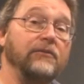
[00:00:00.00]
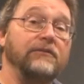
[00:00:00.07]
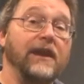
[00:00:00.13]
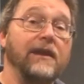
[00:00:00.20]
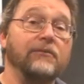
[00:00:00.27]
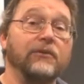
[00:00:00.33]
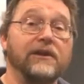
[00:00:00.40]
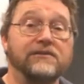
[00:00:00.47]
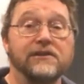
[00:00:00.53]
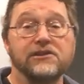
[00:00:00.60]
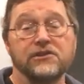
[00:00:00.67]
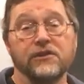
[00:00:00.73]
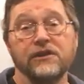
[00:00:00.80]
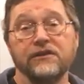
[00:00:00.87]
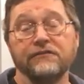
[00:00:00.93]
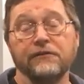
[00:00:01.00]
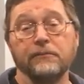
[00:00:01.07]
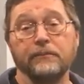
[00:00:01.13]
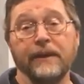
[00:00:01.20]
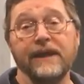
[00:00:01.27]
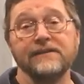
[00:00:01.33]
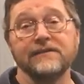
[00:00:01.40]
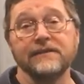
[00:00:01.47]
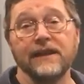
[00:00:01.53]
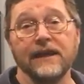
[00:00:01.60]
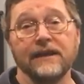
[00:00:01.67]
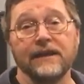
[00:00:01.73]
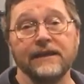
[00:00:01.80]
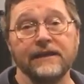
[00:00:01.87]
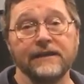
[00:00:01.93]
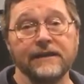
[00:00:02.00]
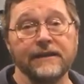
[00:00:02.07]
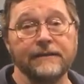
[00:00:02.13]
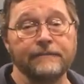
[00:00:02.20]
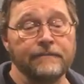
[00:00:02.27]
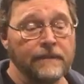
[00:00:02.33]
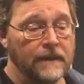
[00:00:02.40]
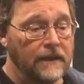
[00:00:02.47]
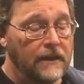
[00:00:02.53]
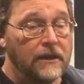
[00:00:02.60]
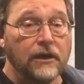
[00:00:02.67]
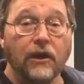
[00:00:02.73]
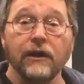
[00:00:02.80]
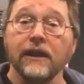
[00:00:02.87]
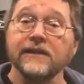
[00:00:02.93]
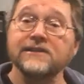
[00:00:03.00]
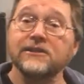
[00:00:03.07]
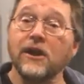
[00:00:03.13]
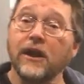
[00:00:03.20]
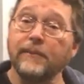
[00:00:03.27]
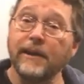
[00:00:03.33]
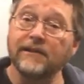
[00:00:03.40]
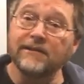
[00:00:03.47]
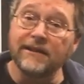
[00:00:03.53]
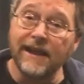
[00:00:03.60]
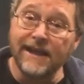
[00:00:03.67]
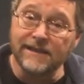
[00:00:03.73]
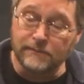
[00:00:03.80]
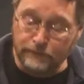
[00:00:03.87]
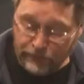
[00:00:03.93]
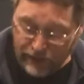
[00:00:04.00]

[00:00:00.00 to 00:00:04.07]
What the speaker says: room table as I show you different baits and that kind of thing. All right, let's talk about today's